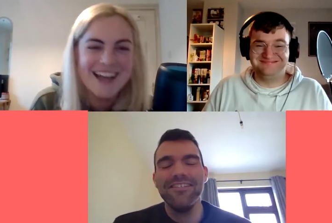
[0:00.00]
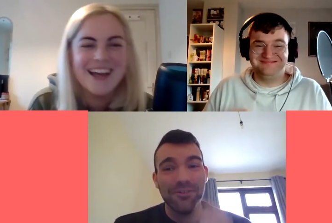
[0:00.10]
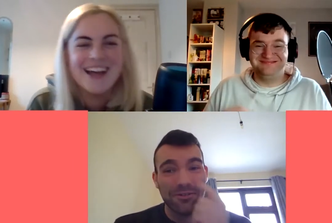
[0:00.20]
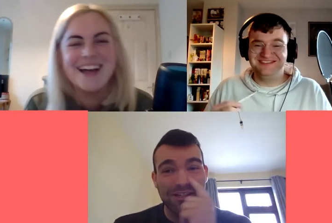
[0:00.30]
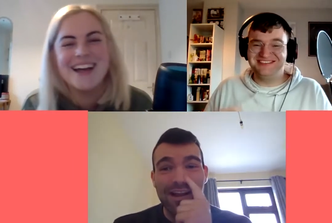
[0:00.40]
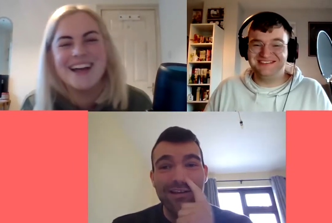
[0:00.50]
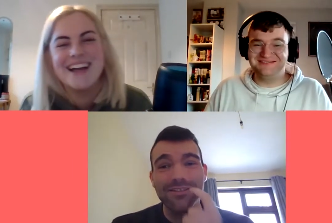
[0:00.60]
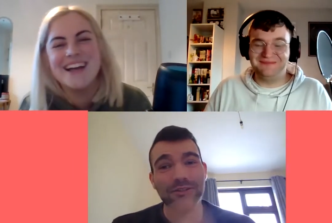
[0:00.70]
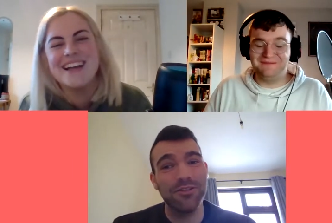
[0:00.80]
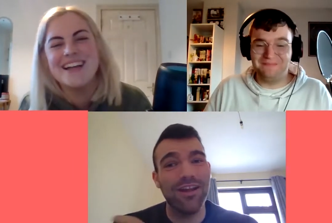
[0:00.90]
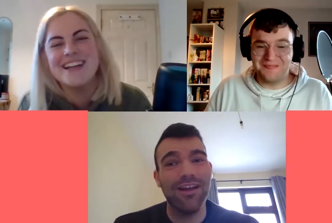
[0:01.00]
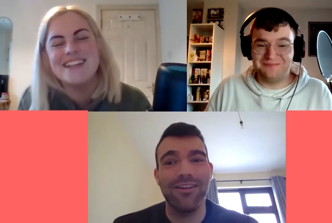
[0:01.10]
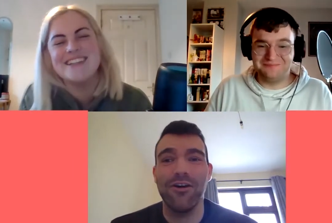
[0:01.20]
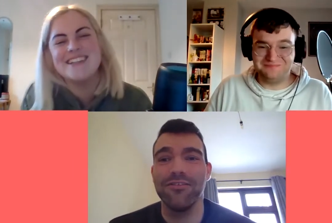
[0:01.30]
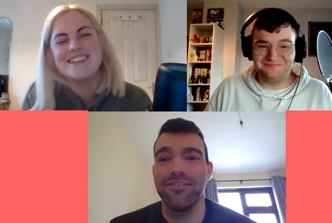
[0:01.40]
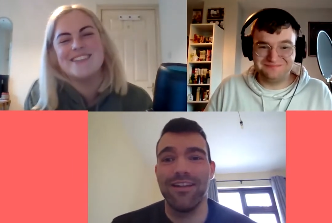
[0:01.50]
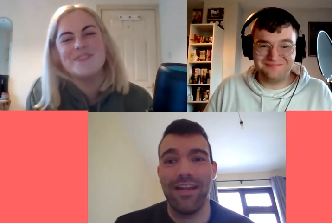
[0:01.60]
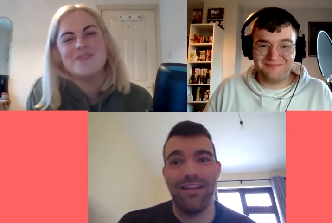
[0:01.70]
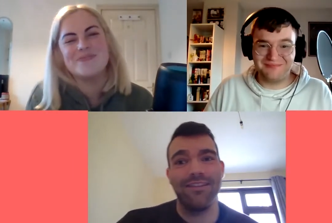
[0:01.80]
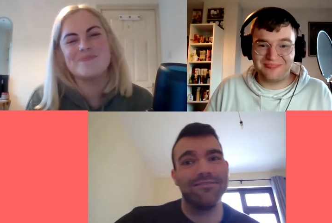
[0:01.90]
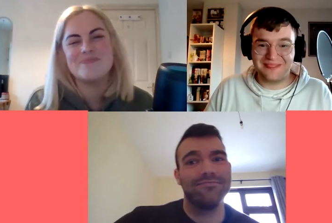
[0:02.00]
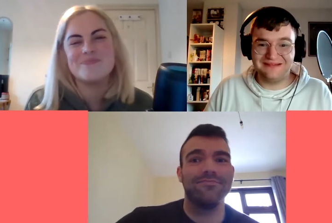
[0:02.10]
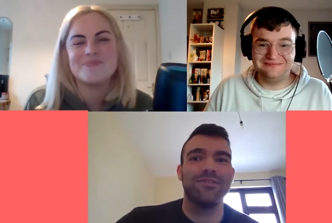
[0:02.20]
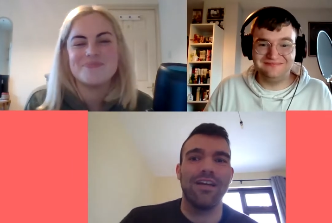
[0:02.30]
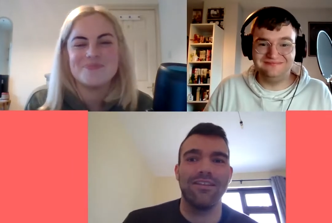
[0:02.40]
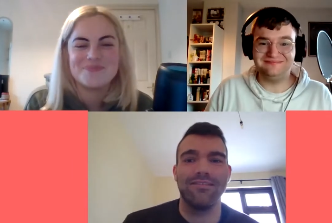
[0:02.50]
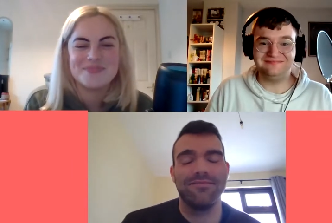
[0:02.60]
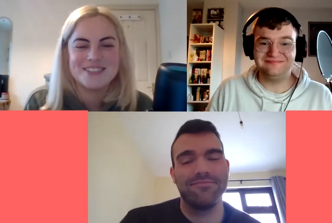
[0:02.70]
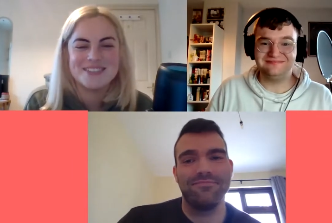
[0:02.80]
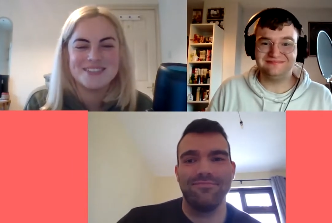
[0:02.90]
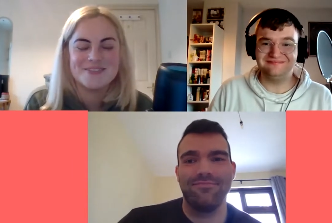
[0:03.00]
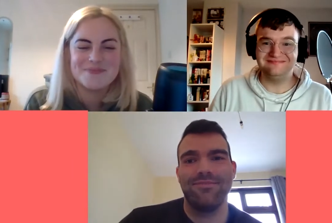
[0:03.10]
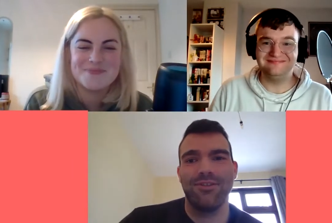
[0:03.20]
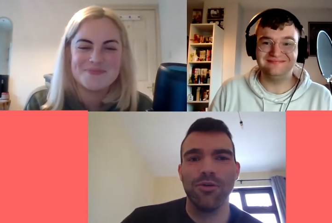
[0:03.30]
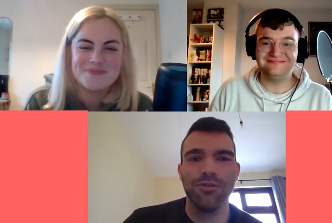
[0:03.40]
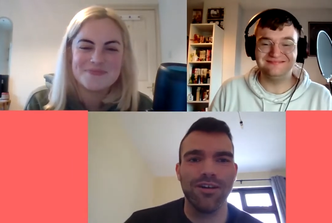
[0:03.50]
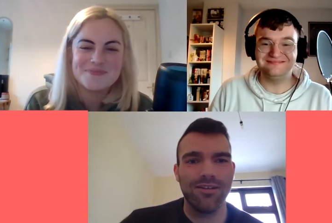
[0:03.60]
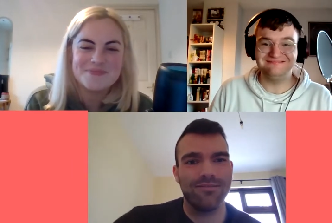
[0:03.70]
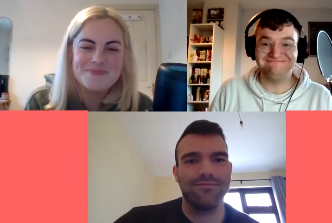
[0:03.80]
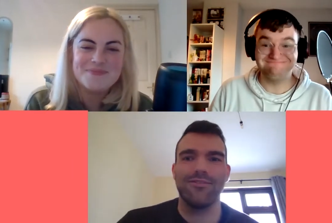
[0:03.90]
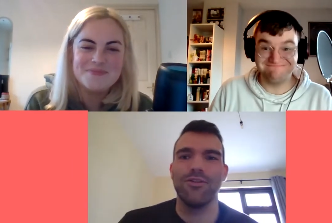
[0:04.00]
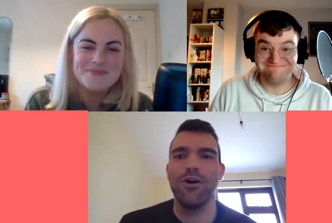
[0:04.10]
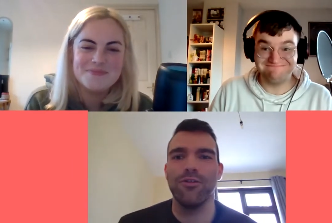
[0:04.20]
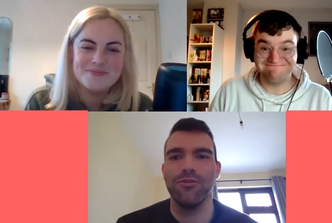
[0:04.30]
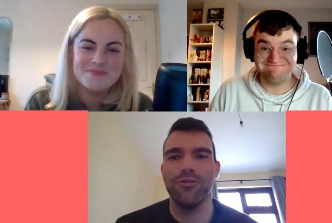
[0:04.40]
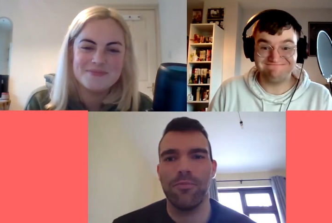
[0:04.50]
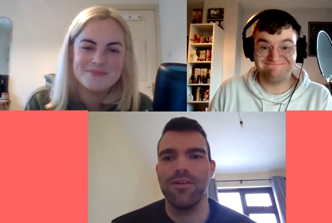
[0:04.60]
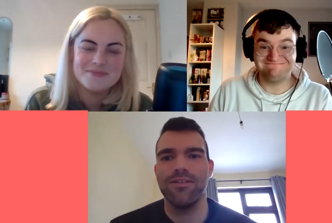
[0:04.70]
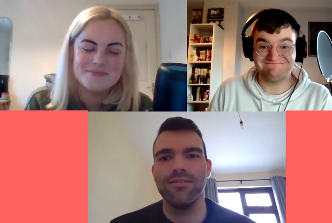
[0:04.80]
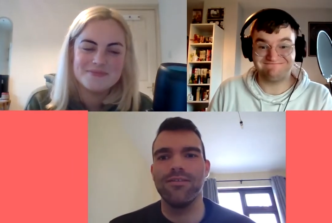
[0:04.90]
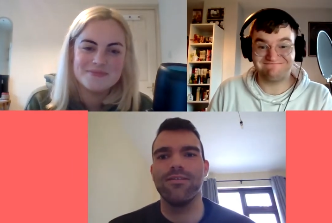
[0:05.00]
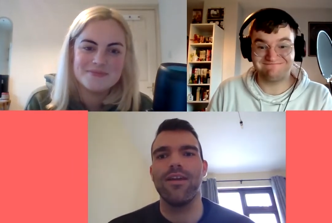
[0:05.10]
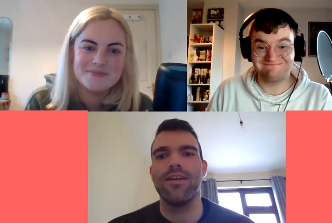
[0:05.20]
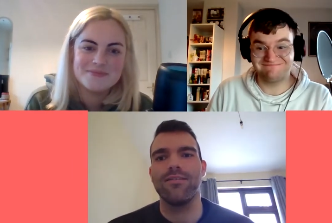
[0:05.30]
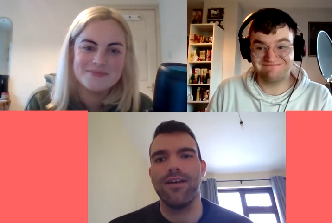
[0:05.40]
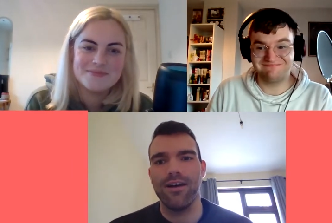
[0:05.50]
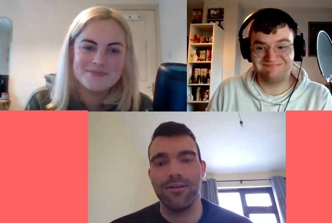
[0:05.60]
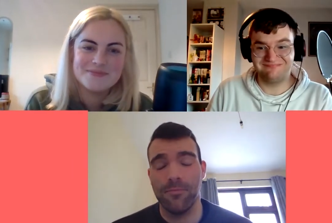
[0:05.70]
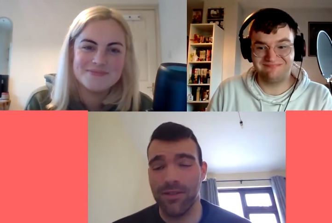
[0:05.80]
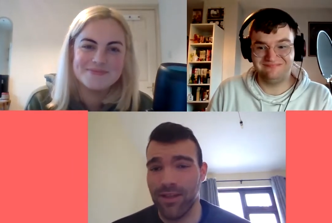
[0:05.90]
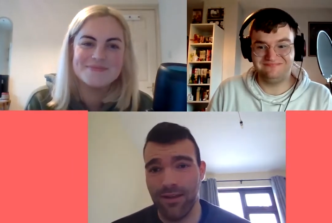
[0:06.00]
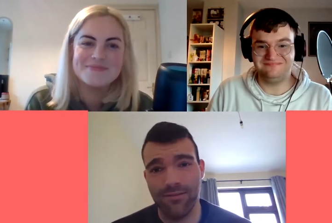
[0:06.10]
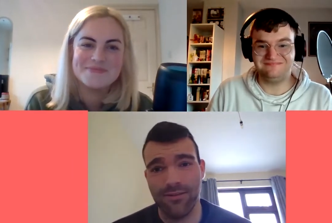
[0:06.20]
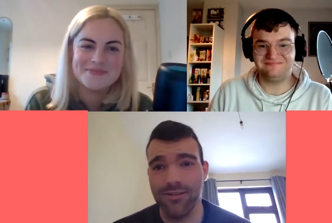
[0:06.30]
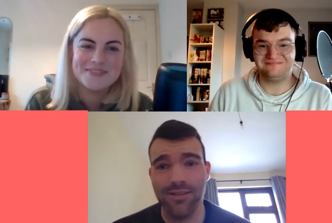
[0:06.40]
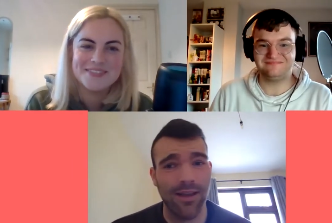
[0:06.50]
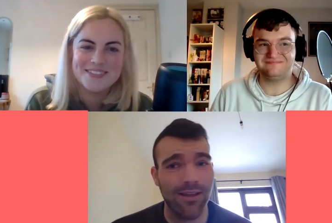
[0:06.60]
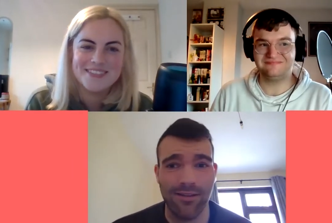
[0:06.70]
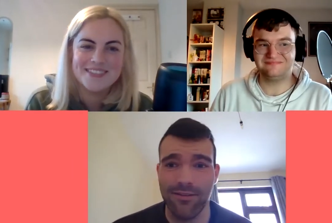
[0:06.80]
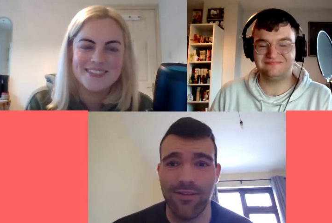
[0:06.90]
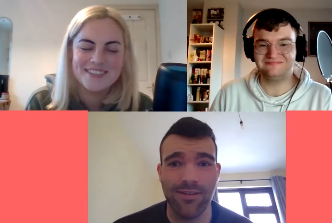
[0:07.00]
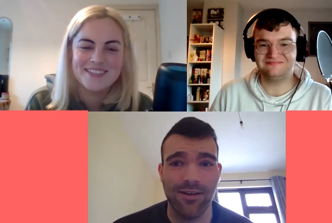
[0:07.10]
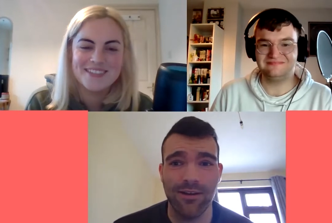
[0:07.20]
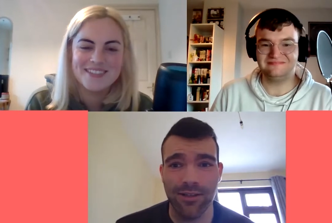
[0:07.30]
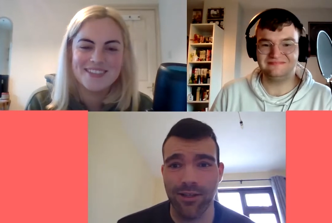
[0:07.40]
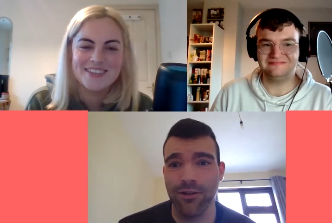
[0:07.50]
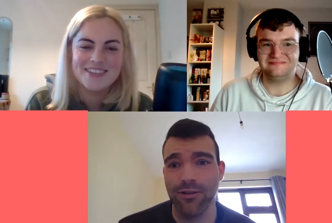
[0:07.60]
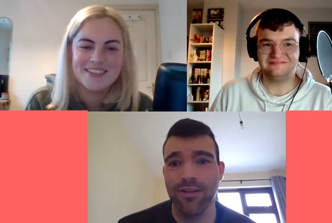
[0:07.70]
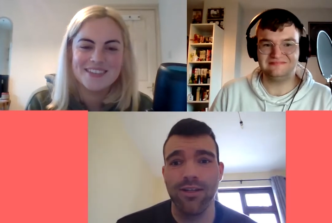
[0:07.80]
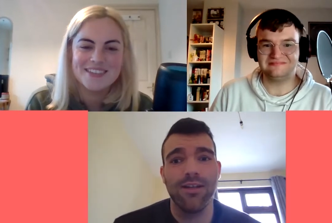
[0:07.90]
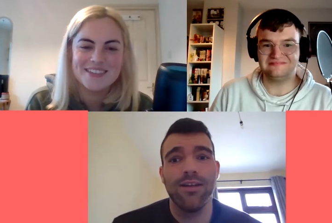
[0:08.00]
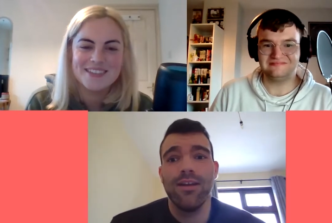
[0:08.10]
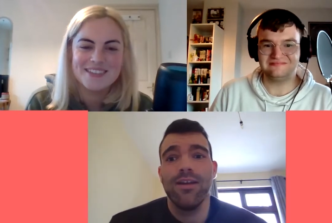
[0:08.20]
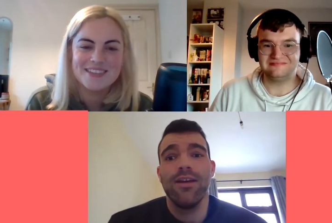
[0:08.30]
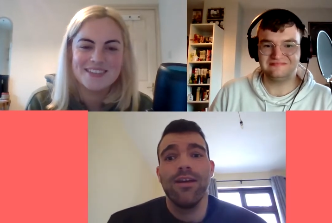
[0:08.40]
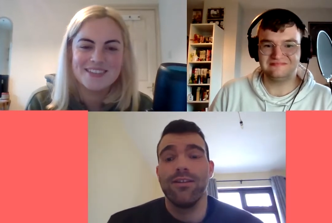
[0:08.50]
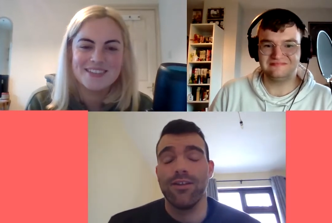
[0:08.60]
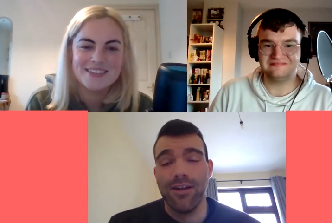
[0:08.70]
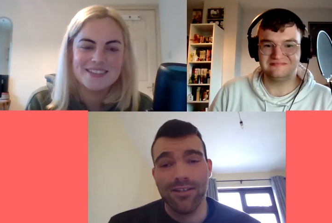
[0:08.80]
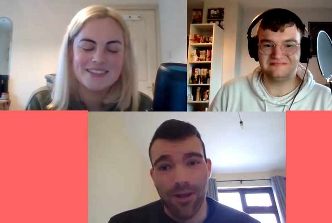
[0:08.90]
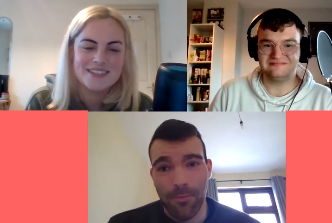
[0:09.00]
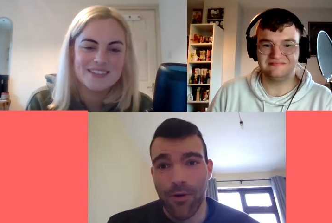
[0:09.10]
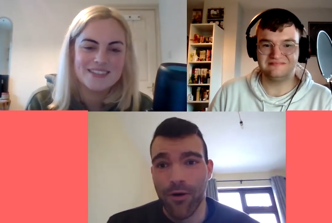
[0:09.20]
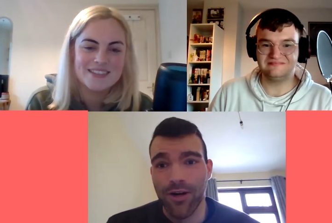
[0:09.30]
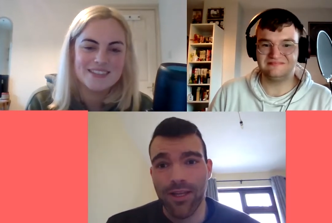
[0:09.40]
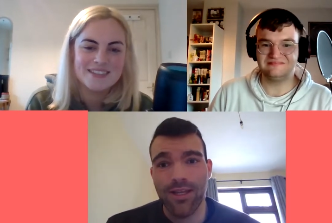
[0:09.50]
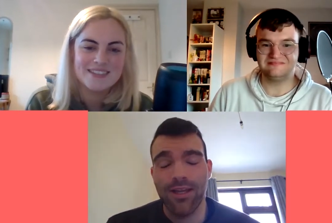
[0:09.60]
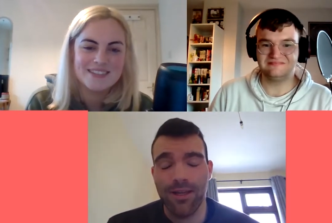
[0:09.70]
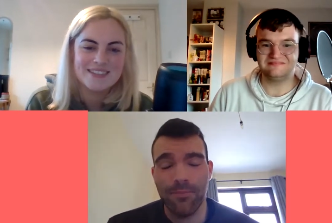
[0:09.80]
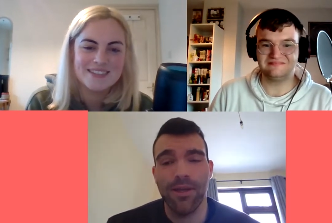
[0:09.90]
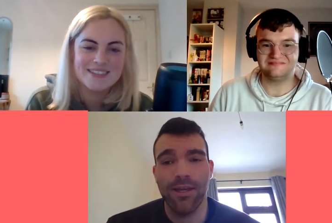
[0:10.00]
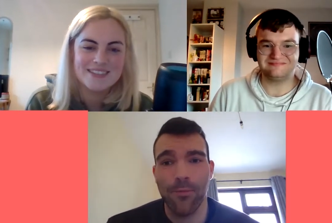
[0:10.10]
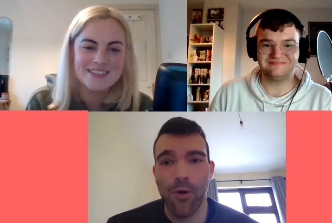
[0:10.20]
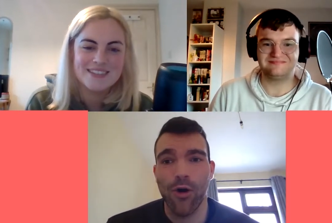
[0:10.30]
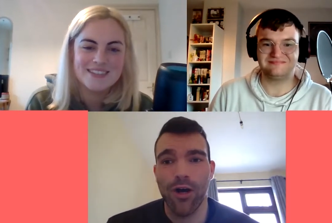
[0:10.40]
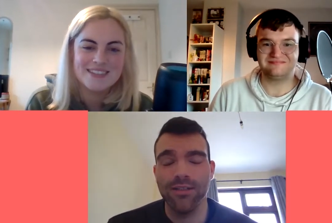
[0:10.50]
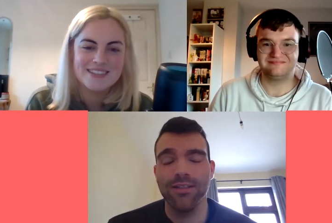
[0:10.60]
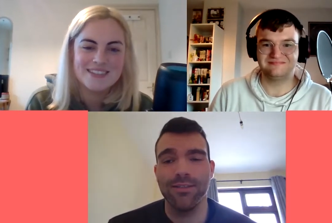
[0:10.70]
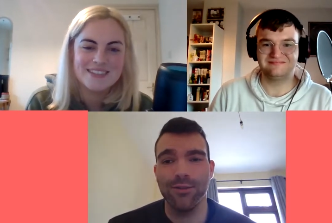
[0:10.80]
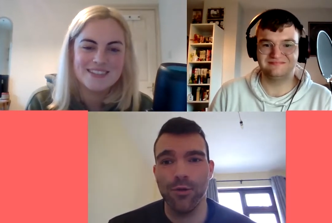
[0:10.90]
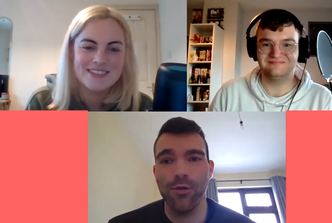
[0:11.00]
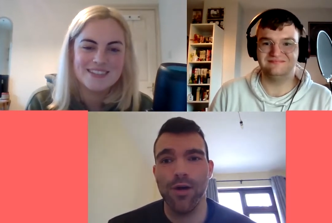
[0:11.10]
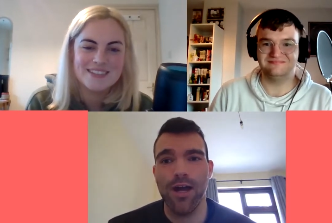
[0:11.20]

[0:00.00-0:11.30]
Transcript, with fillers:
Speaker 1: so Shina can was that do not pay the new day and ah but that because I was on you trails law poric make more on so